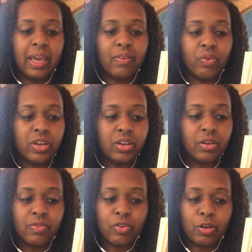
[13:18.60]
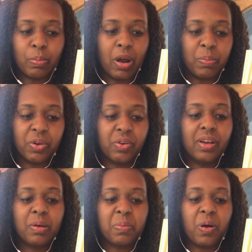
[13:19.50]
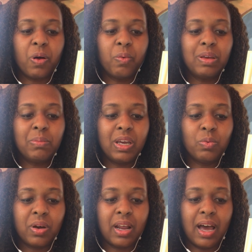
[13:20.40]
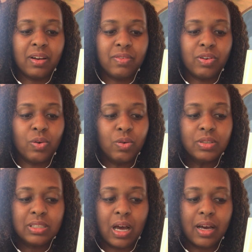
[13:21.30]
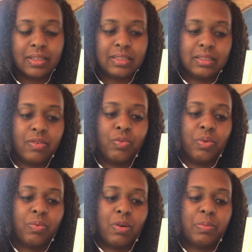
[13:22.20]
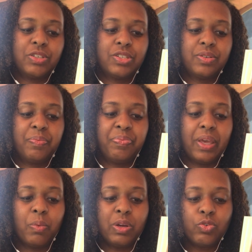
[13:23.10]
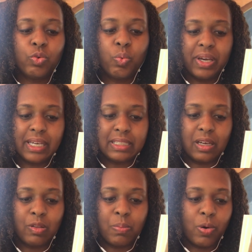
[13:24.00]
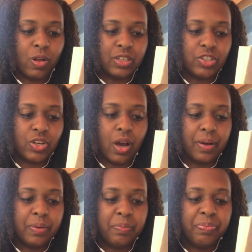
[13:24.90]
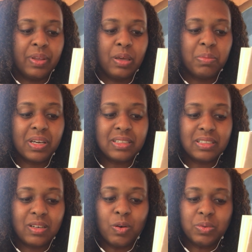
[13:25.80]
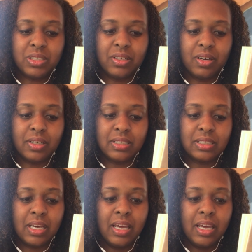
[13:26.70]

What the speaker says: If we couldn't afford a proper cricket ball, we made one out of an old sock stuffed with rubbish, and we drew wickets on the ball in chalk. Because Atal was the youngest,